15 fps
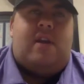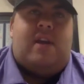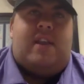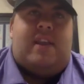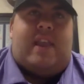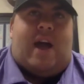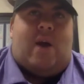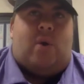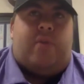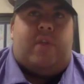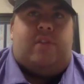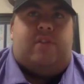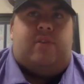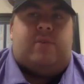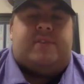Now what they
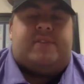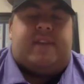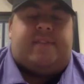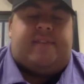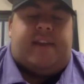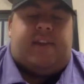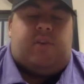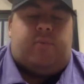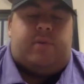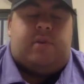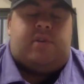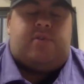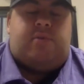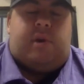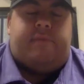do is they take you when you're
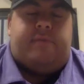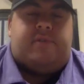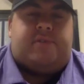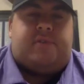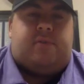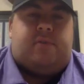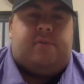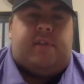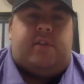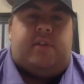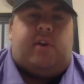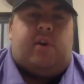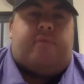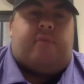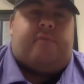12 years old and you
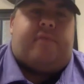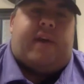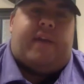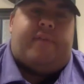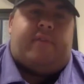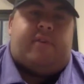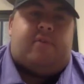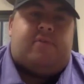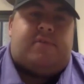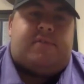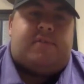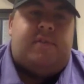go for 5 years.